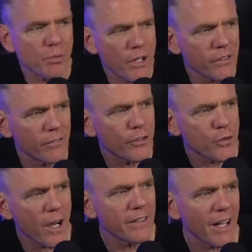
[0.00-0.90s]
prison for
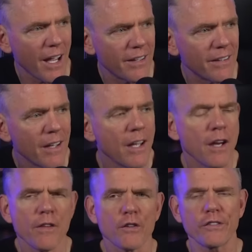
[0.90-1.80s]
trying to end
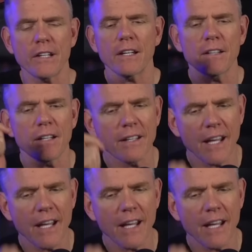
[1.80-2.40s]
they're singing the